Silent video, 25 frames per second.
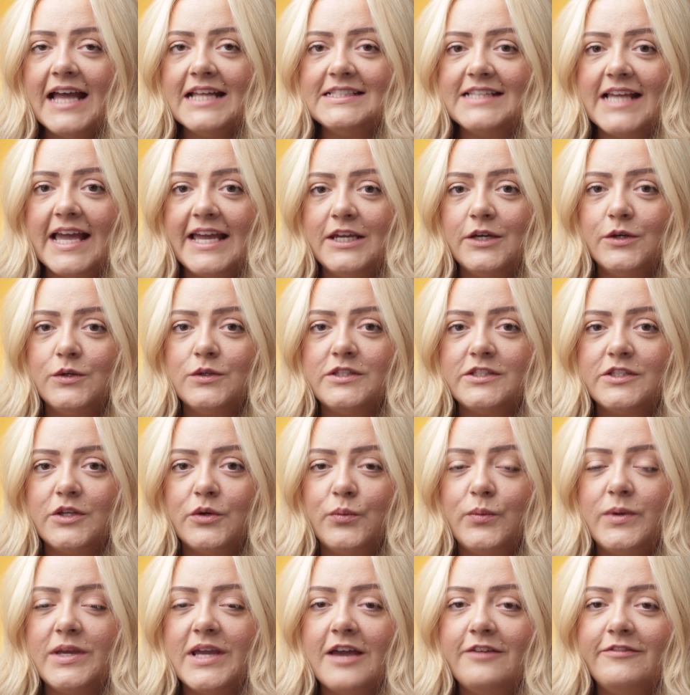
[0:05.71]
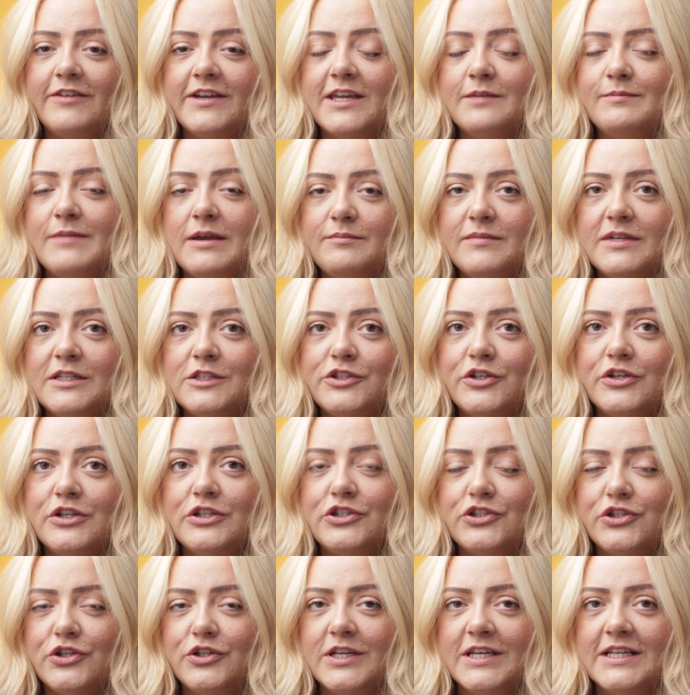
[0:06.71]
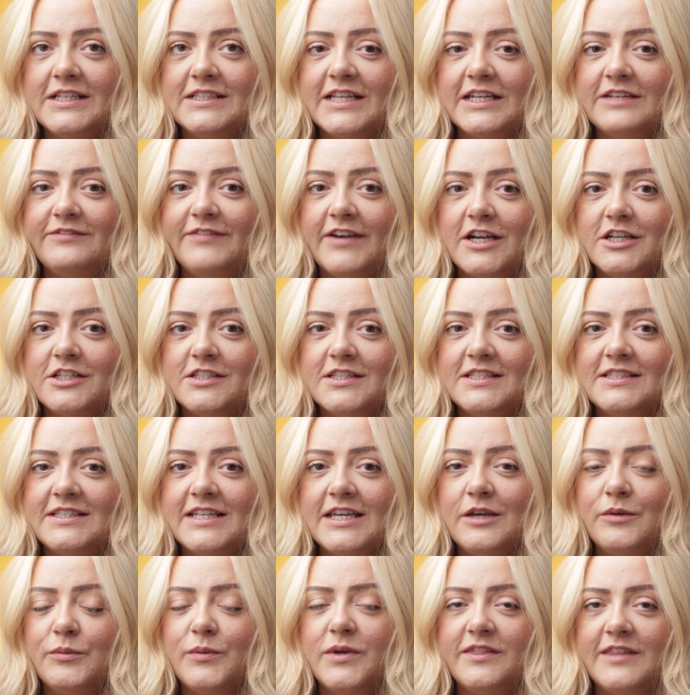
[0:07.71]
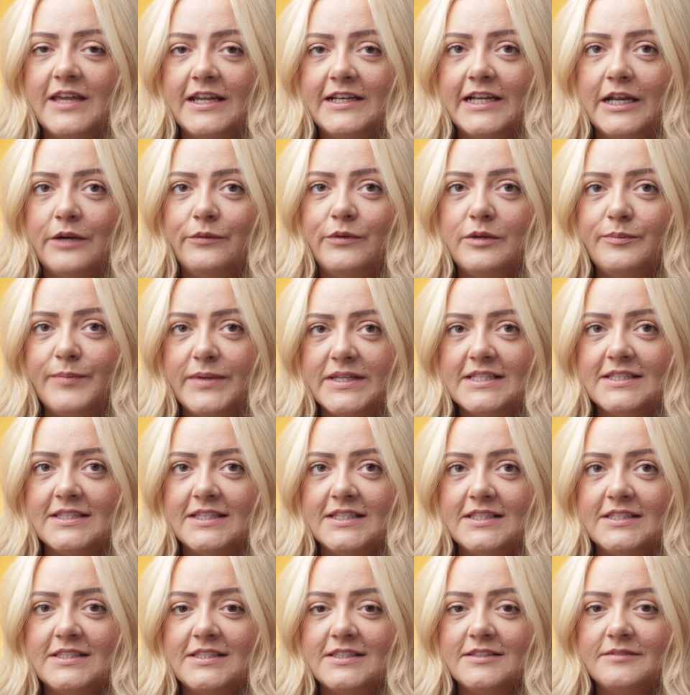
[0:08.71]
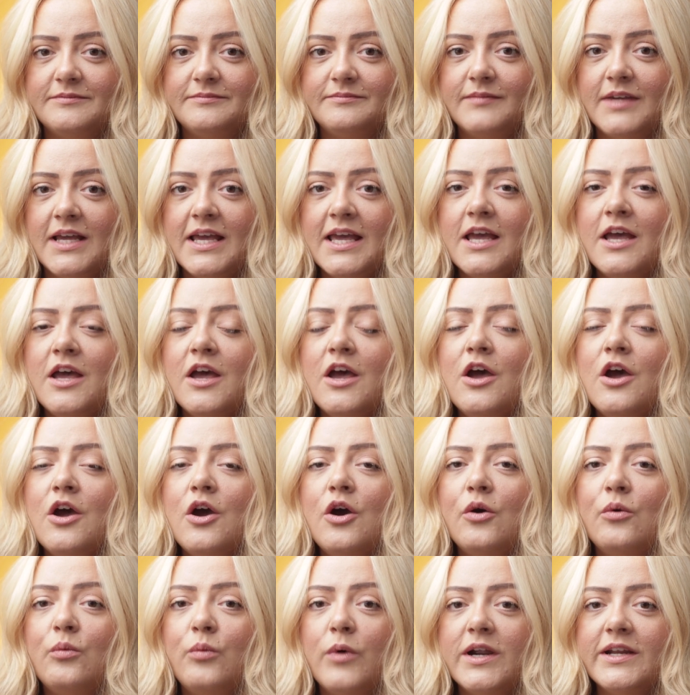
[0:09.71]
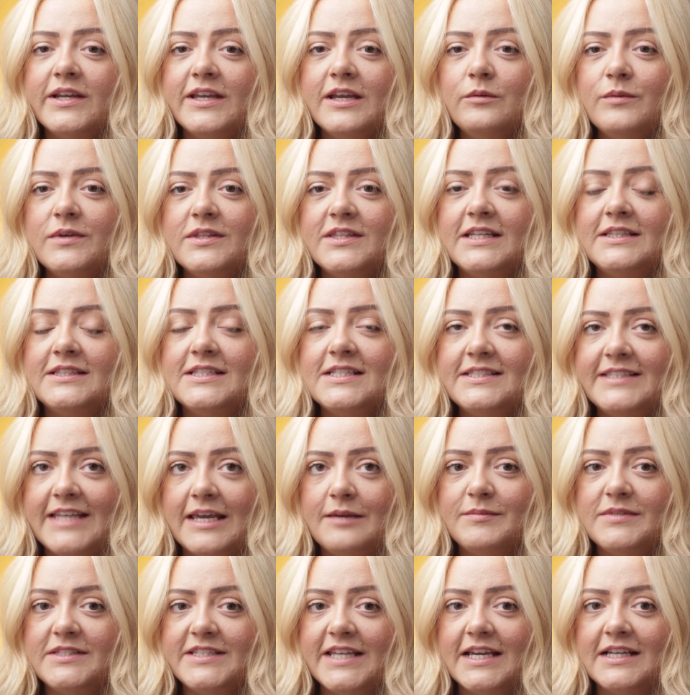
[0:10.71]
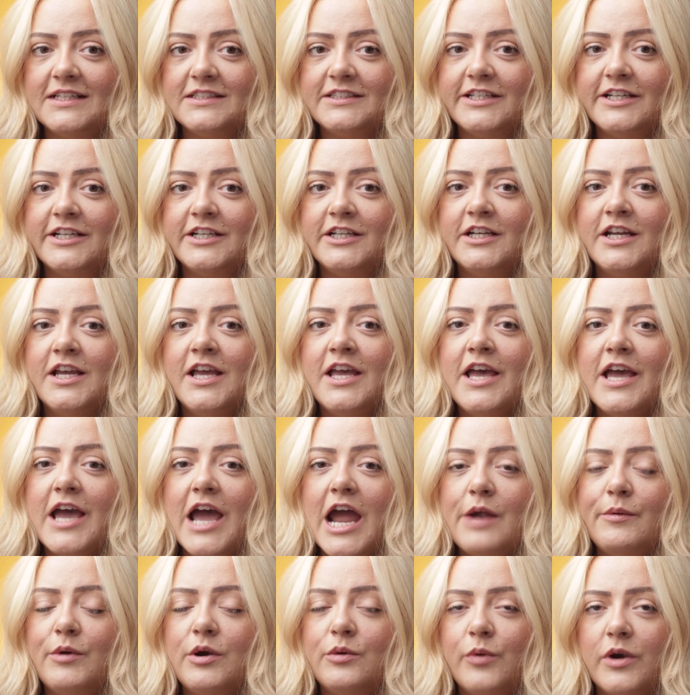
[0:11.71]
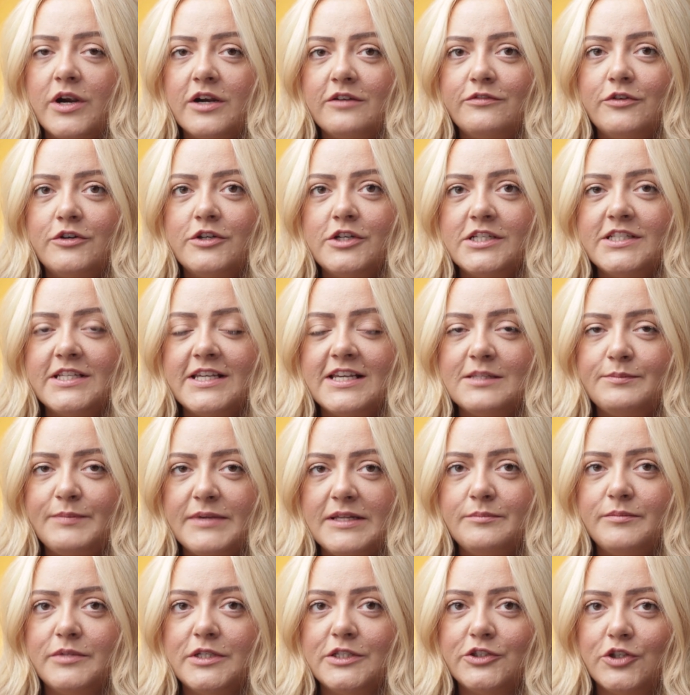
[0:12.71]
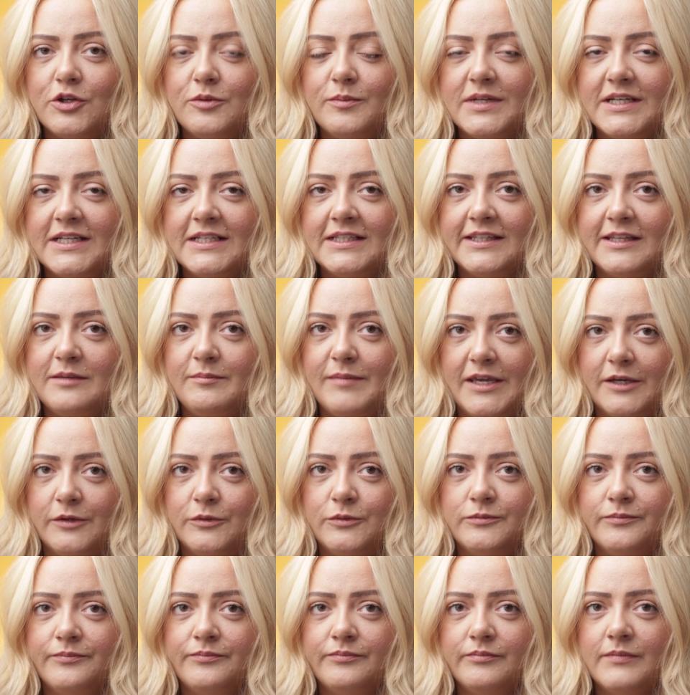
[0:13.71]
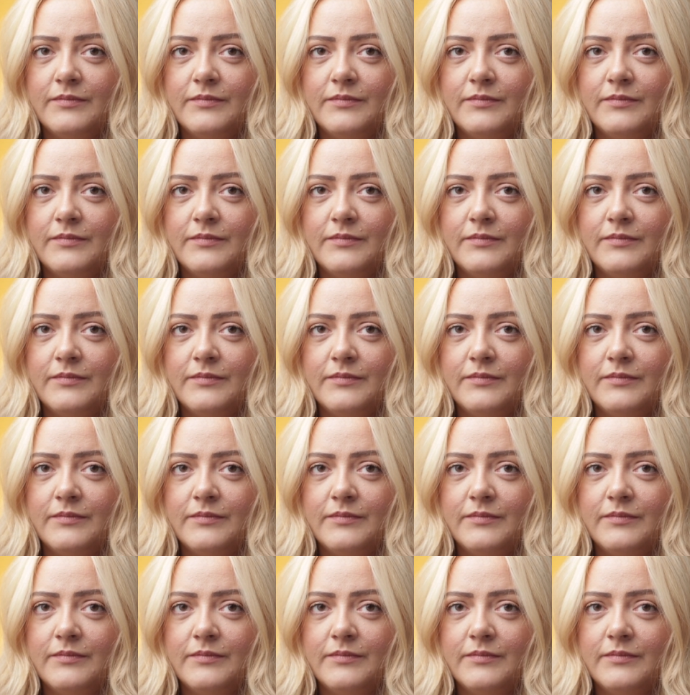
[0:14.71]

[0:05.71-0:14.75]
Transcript: Diodes, we have a commitment to ensuring diversity within our business. Working within the STEM sector, our workforce has been predominantly male.